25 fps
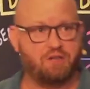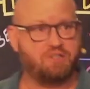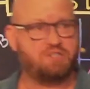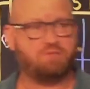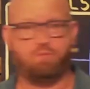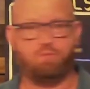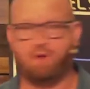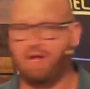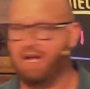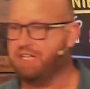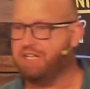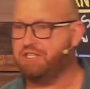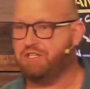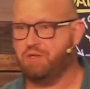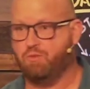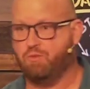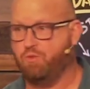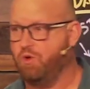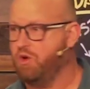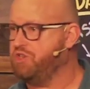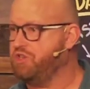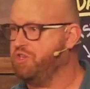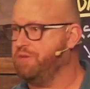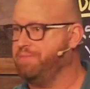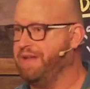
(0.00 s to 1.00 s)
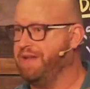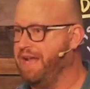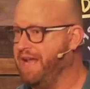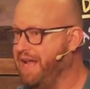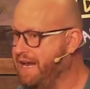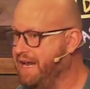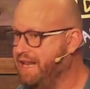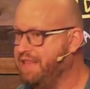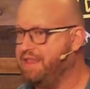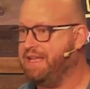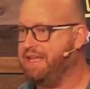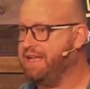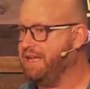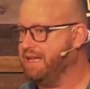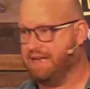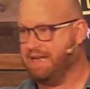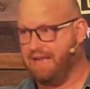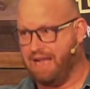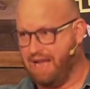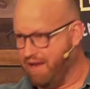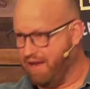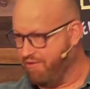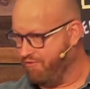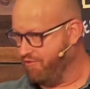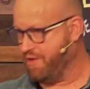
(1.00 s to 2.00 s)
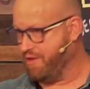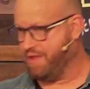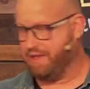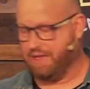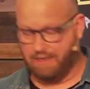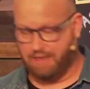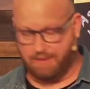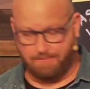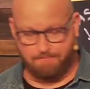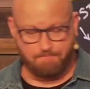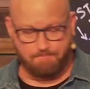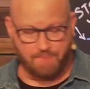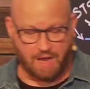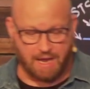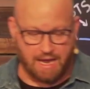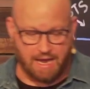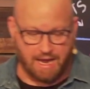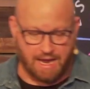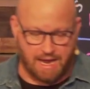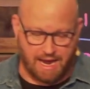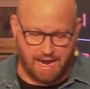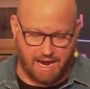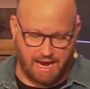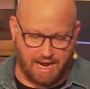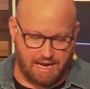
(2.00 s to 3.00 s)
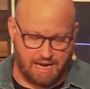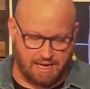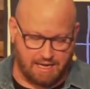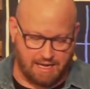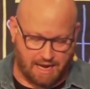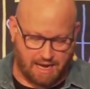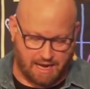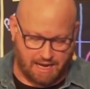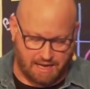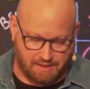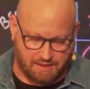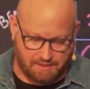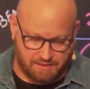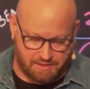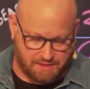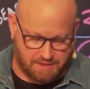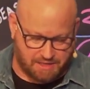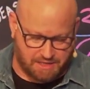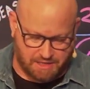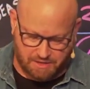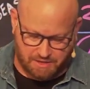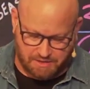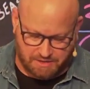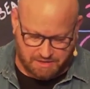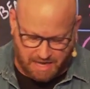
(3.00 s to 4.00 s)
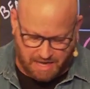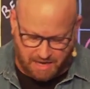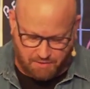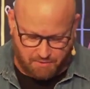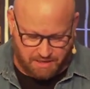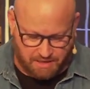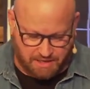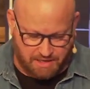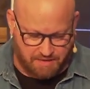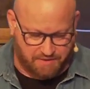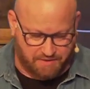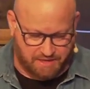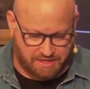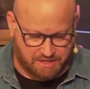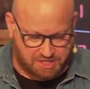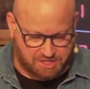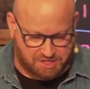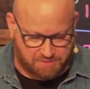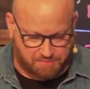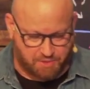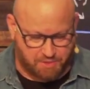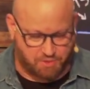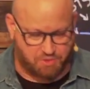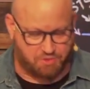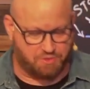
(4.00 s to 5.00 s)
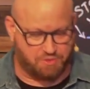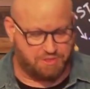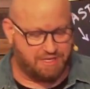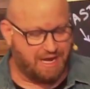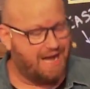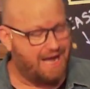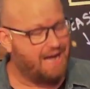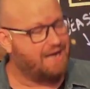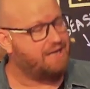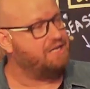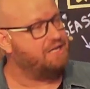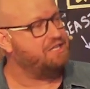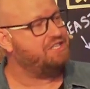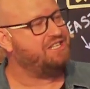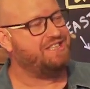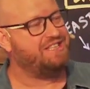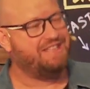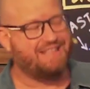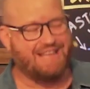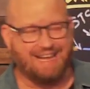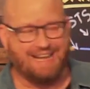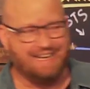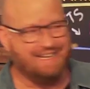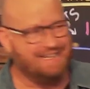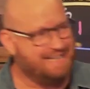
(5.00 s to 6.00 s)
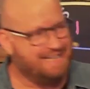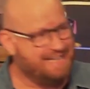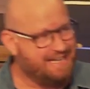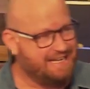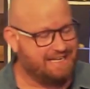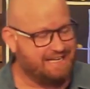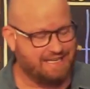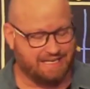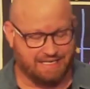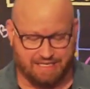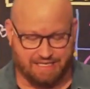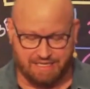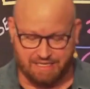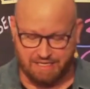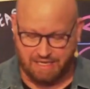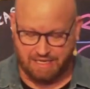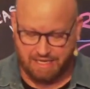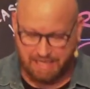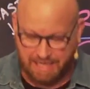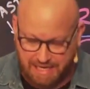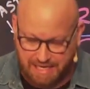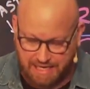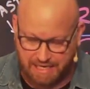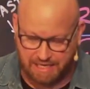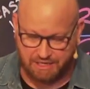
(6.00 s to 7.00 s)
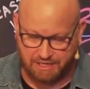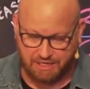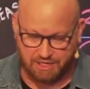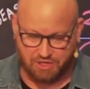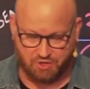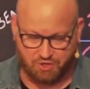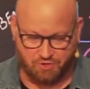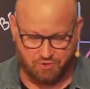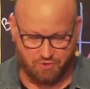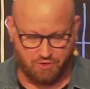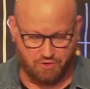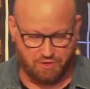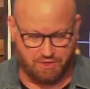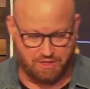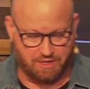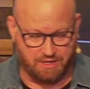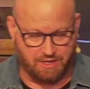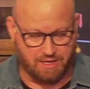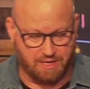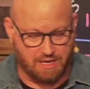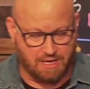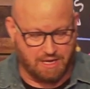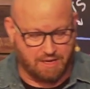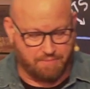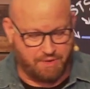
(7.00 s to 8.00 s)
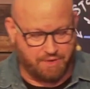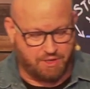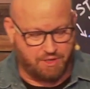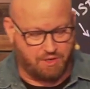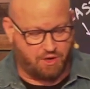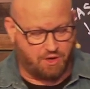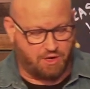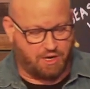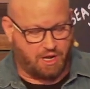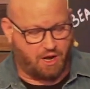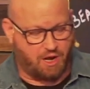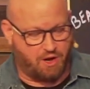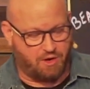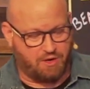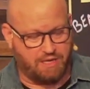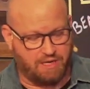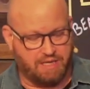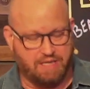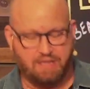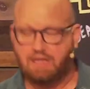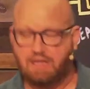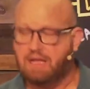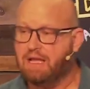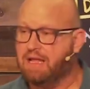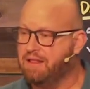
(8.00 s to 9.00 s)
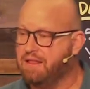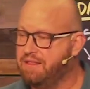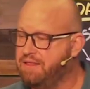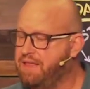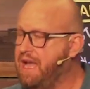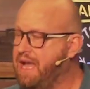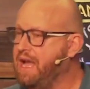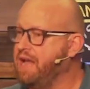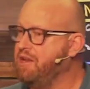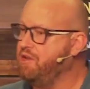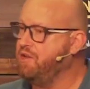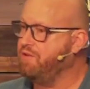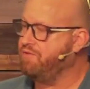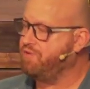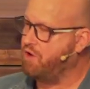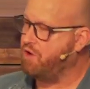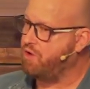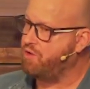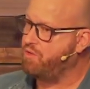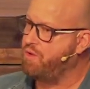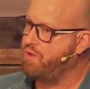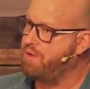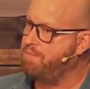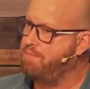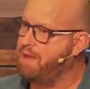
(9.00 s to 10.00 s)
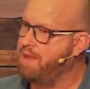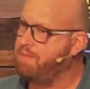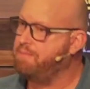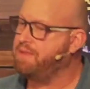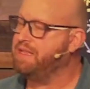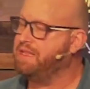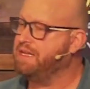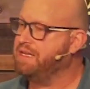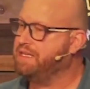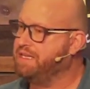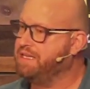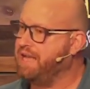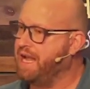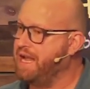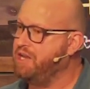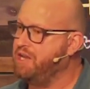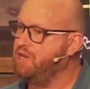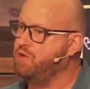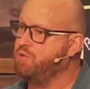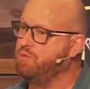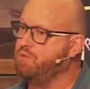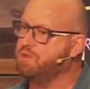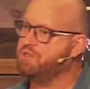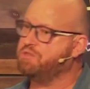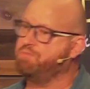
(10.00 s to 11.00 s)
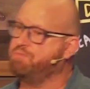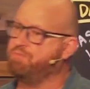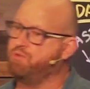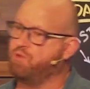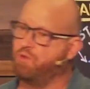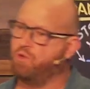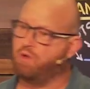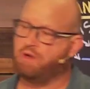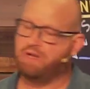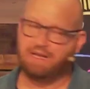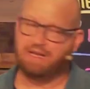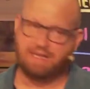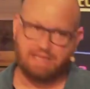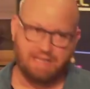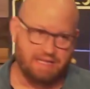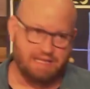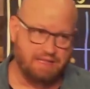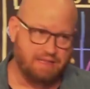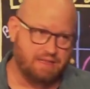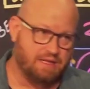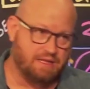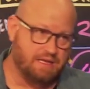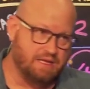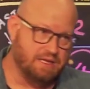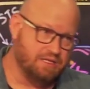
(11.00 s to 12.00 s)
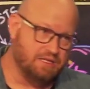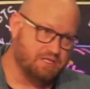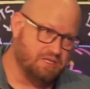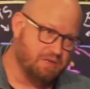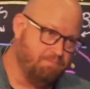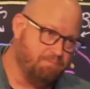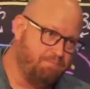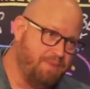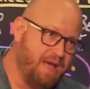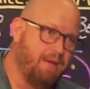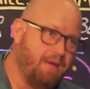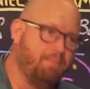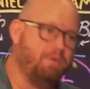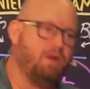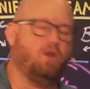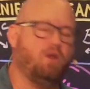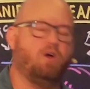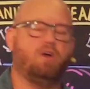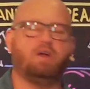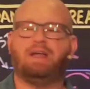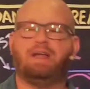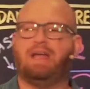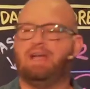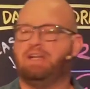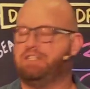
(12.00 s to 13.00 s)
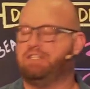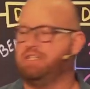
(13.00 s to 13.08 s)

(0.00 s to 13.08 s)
place. It worshipped anything and everything. And they were living in spiritual darkness, and they needed to hear the truth. But not only that, you've got to remember that Daniel was brought into Babylon as a